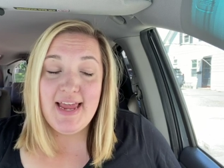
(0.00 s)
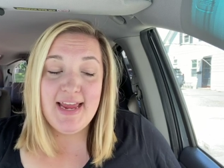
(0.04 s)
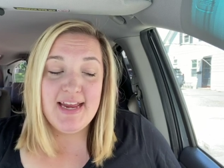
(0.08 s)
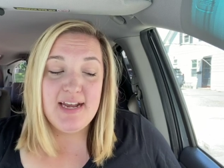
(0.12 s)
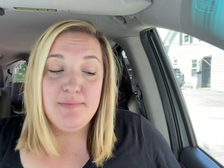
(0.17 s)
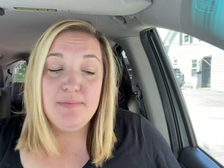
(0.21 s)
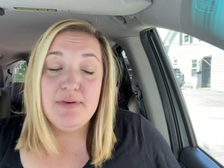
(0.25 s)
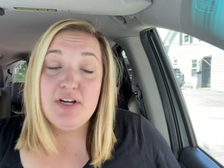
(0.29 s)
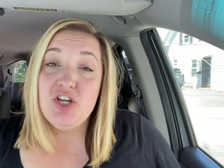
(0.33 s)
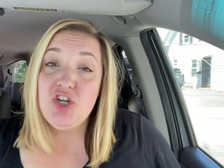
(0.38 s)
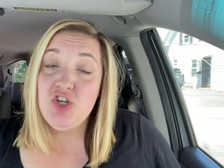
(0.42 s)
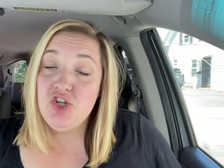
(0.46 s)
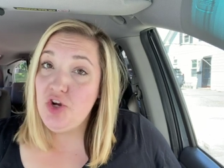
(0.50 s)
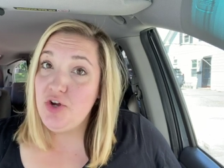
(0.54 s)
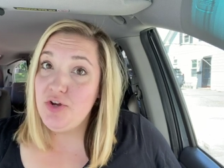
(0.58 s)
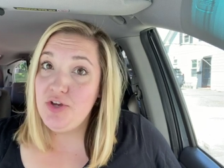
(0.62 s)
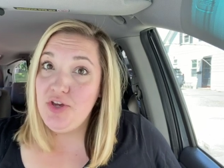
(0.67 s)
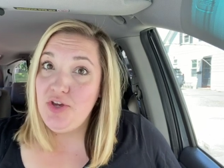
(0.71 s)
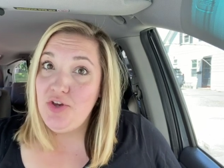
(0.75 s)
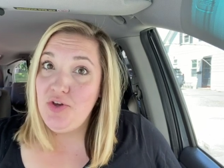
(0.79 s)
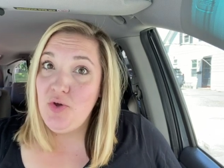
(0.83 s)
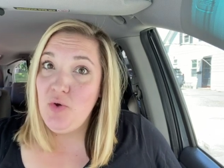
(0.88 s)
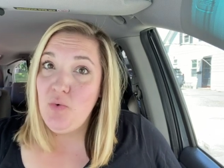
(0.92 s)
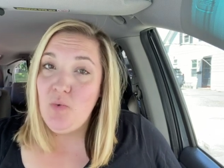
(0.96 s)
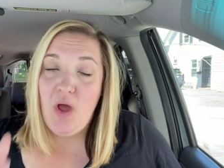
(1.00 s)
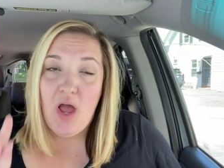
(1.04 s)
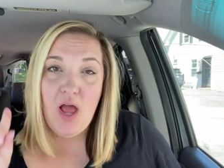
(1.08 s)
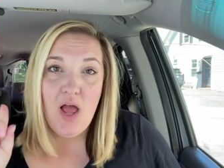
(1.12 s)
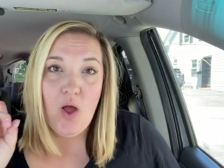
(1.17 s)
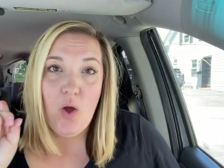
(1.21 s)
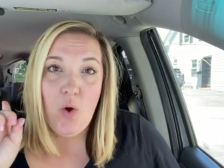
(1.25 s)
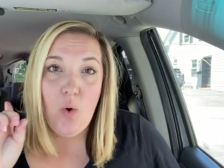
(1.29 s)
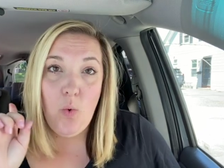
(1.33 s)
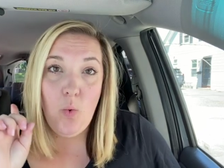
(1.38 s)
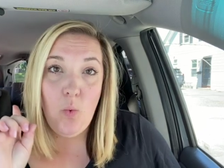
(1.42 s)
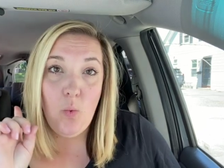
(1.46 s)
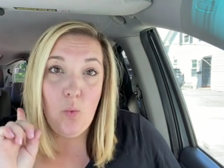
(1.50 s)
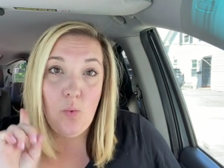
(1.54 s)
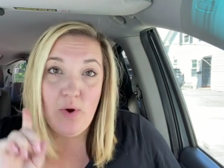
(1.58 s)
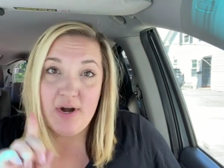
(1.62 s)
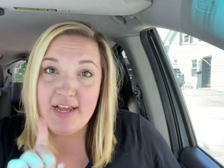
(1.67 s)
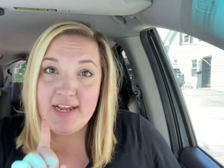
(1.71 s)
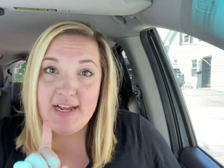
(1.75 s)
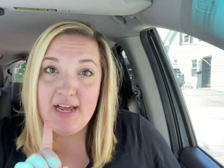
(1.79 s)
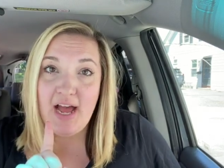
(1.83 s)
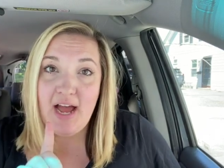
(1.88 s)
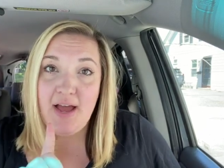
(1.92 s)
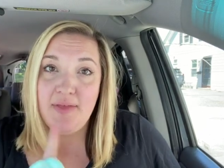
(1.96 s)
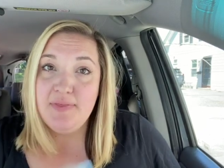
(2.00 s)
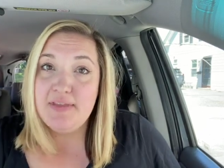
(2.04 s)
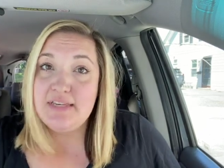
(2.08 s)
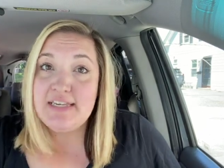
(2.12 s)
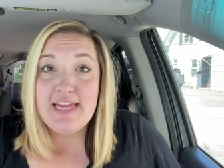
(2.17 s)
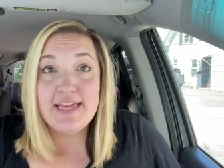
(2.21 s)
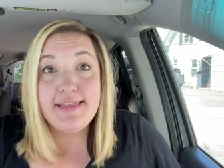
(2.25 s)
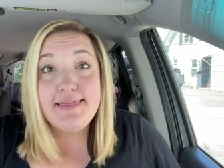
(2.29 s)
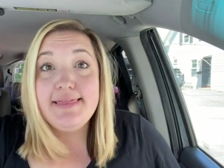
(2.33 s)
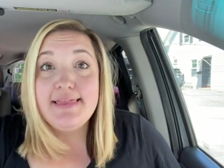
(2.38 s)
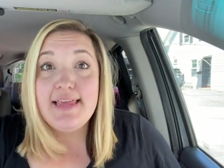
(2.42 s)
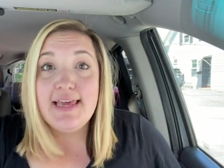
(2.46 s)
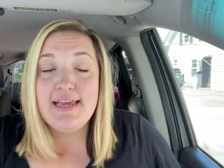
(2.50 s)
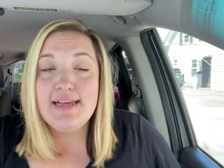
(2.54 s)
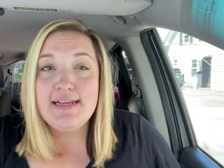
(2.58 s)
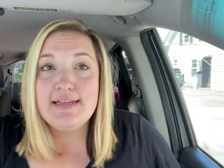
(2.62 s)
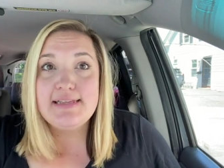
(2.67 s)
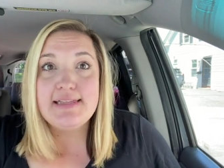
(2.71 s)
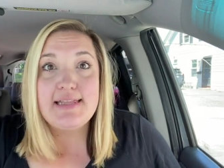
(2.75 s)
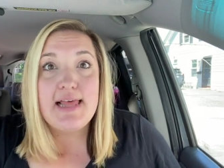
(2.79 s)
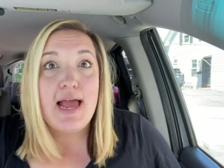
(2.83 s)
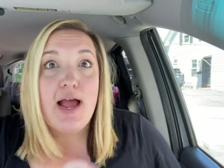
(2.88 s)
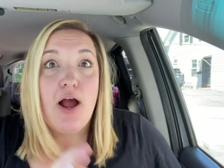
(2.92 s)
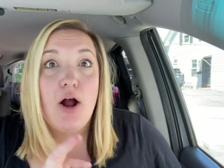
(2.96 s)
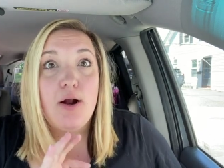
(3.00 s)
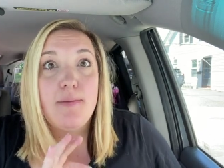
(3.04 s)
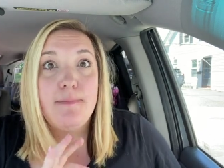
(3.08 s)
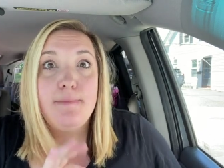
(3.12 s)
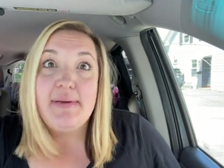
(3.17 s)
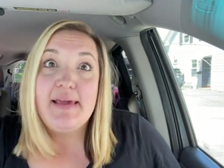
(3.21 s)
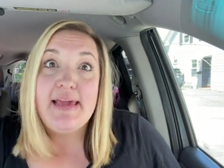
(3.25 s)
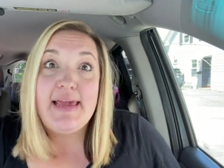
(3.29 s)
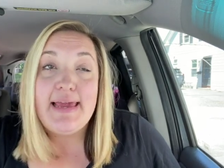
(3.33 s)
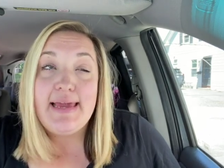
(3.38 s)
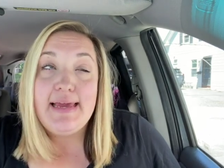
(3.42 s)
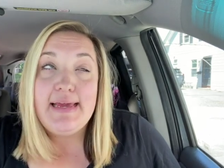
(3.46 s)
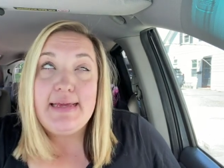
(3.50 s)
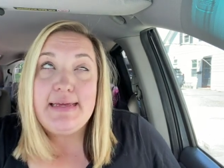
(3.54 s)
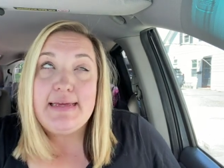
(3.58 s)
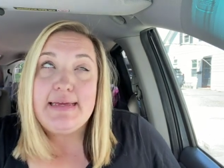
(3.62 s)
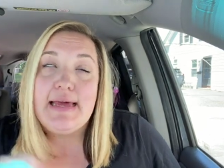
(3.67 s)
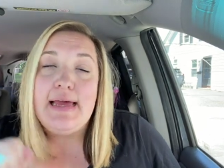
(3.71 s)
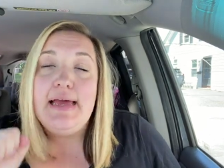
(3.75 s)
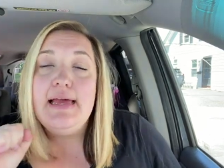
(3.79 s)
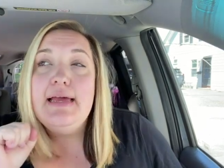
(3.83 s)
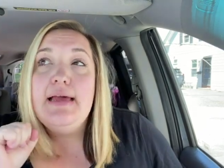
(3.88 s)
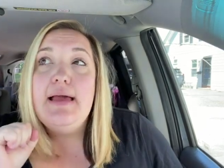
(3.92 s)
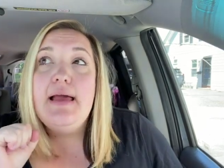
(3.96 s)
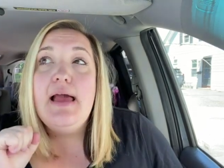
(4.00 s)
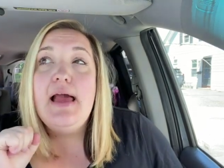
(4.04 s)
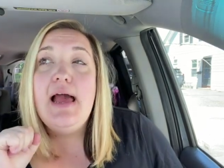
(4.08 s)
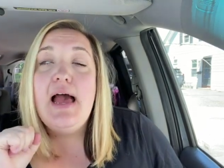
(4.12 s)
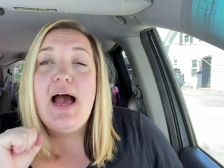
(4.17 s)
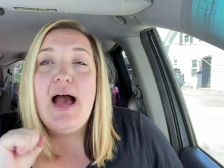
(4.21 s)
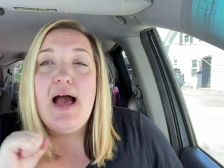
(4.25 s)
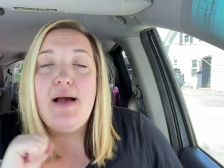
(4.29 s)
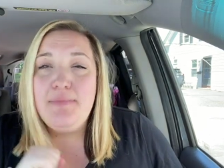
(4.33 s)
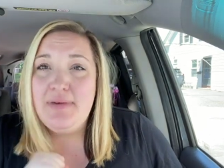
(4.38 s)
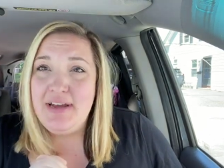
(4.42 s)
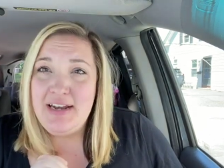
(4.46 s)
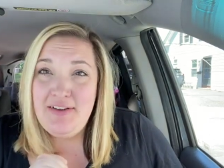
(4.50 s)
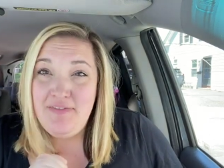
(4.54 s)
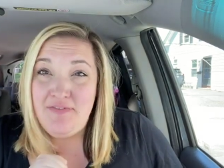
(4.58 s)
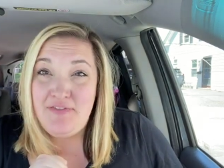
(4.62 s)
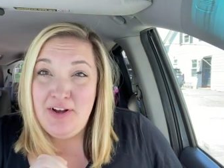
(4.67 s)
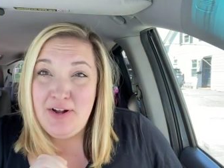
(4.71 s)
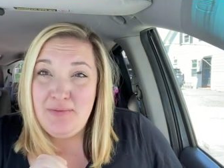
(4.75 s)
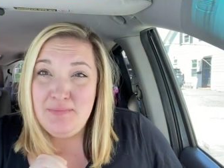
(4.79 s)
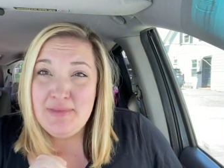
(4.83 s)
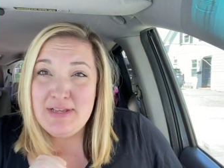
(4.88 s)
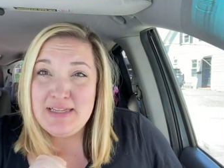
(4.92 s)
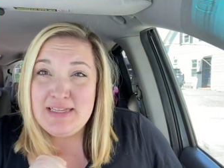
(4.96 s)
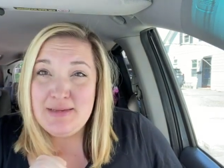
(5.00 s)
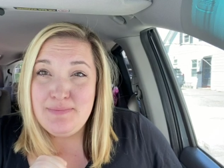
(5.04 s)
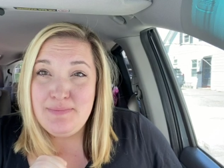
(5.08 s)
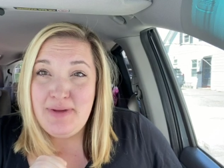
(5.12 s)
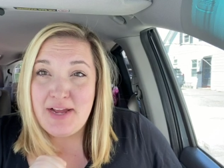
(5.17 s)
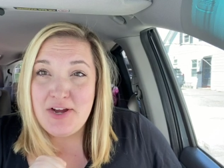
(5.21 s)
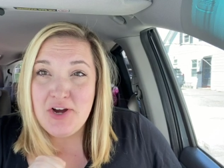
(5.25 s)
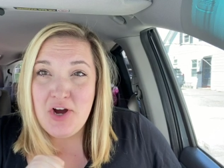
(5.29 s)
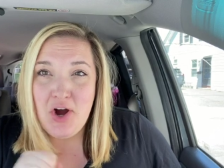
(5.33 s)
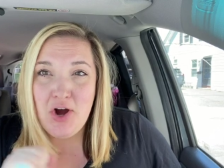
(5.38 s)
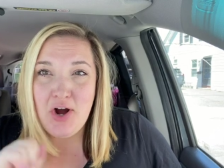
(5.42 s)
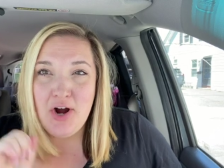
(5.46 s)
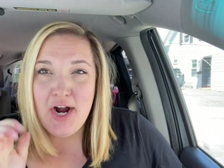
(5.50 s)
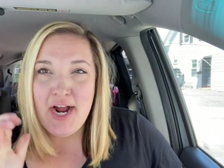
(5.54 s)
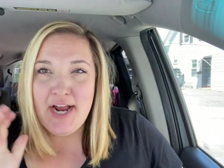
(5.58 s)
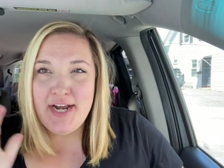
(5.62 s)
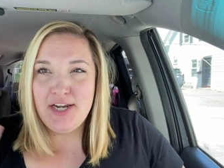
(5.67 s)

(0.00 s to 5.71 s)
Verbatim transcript: and I'm gonna show you what I got, the 10 things that are pink I'm going to film this in my car.